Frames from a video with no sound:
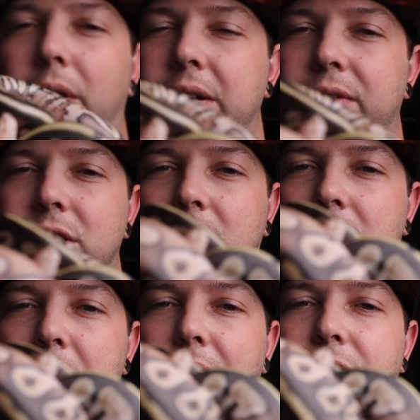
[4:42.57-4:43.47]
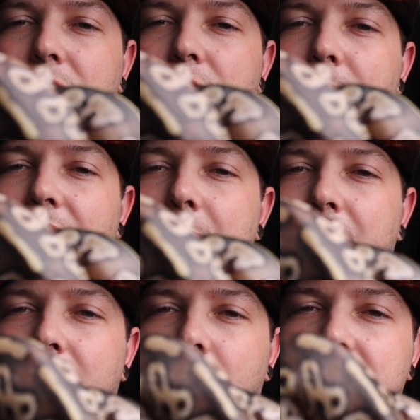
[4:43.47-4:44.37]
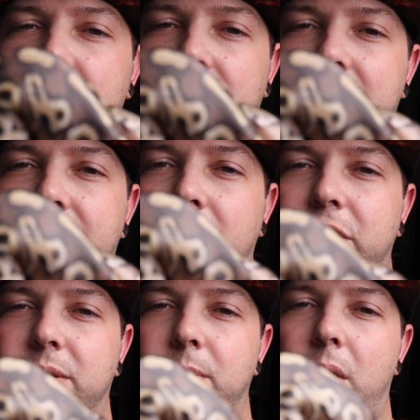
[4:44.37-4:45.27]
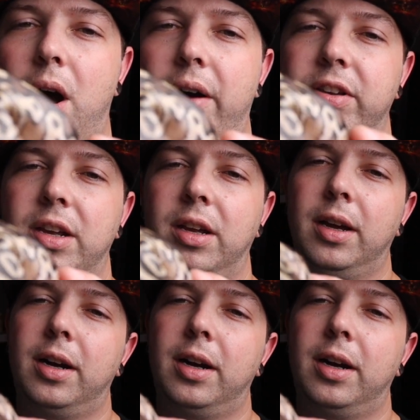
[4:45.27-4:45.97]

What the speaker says: even just if you're super familiar with just Mojave.